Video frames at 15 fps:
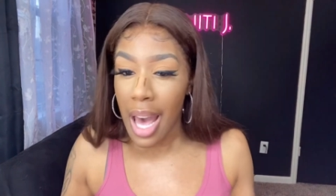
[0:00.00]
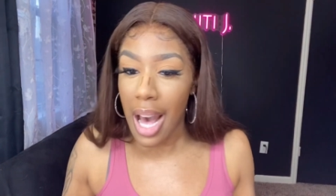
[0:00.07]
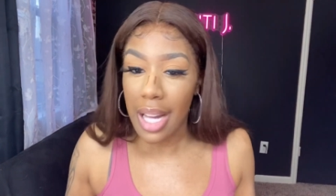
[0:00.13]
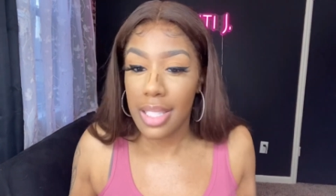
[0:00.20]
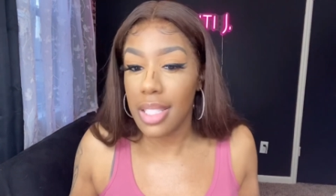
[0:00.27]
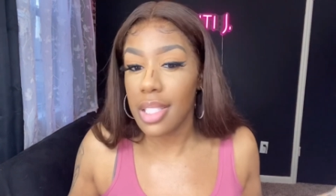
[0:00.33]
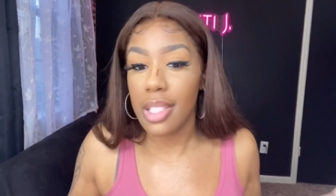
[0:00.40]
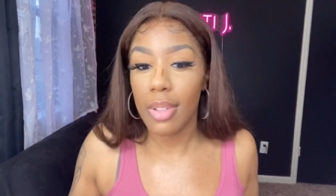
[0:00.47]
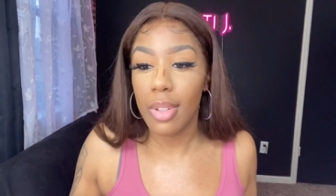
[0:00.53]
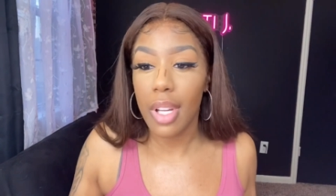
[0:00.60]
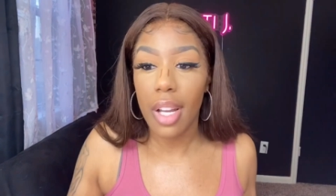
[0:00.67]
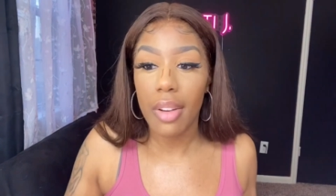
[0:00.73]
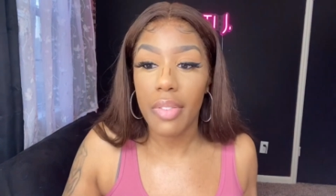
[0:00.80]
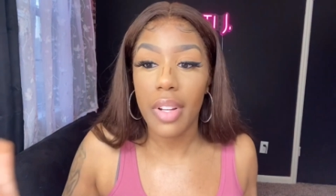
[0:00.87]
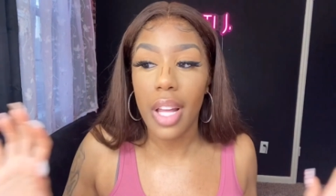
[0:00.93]
I just don't
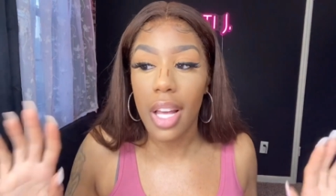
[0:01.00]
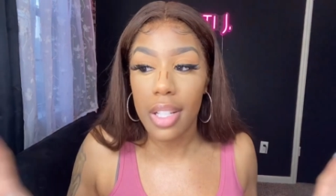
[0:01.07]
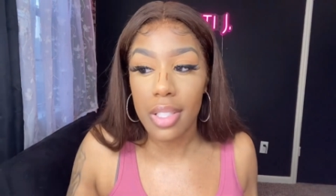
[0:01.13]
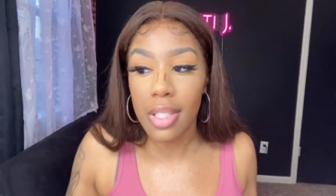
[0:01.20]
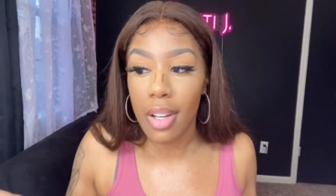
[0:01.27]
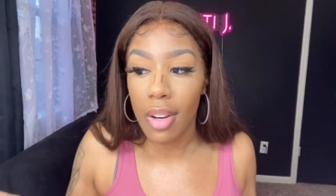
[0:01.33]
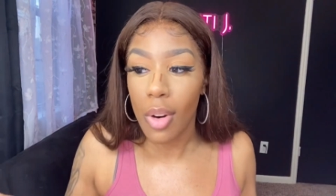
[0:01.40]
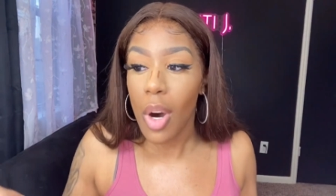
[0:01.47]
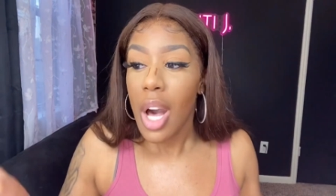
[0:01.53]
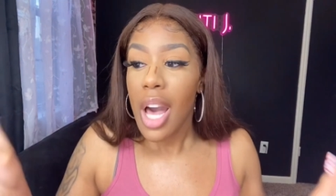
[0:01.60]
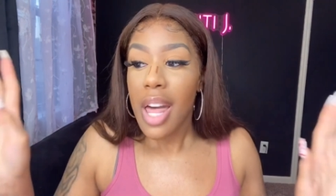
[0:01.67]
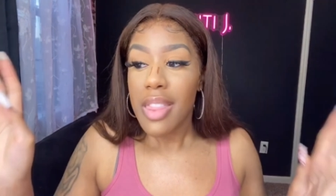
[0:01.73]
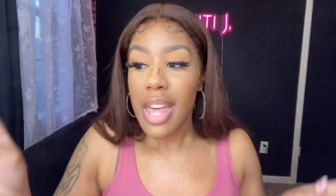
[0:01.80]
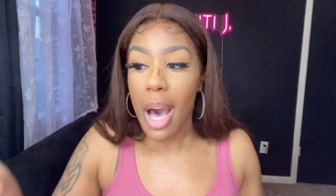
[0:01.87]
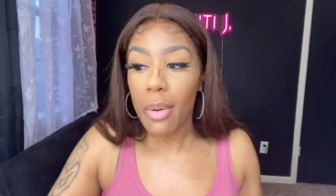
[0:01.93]
care for that. So
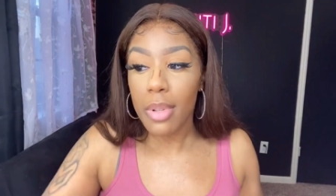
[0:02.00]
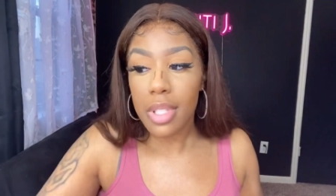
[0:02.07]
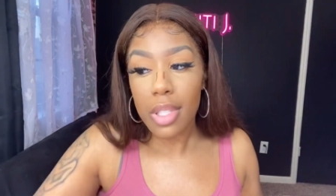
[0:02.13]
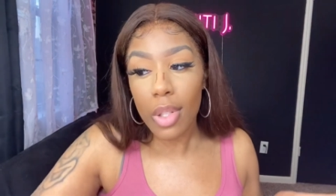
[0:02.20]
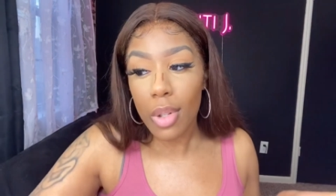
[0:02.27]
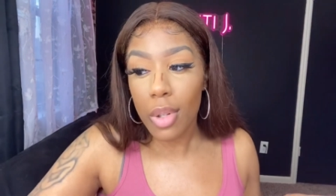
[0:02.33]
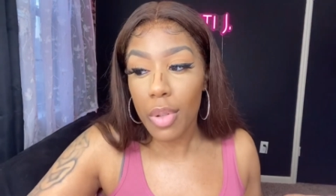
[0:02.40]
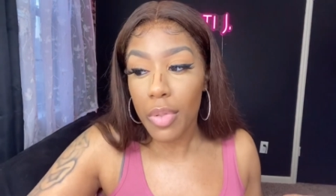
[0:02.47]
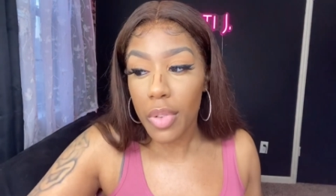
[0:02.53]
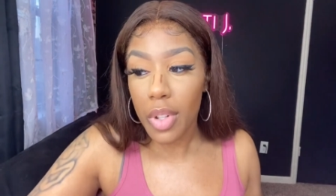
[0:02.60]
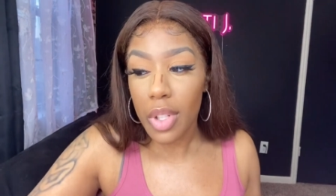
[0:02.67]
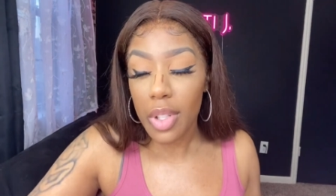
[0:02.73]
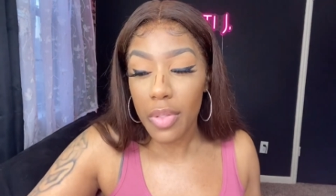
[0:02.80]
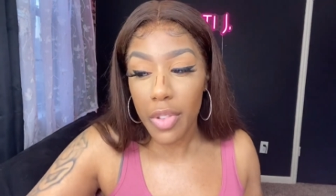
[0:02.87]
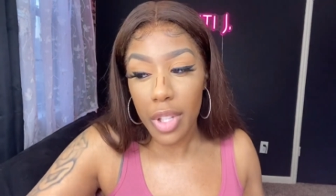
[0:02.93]
that was cool
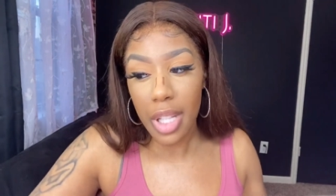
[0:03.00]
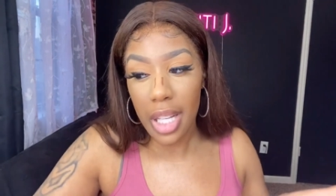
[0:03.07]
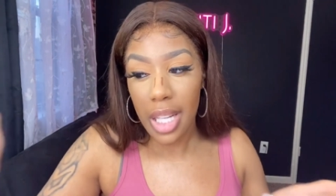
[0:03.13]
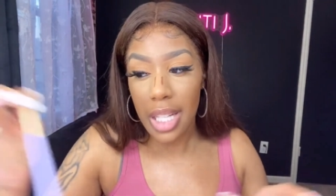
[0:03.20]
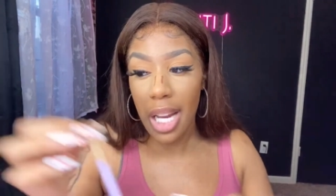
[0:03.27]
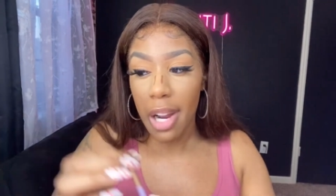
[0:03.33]
for for then.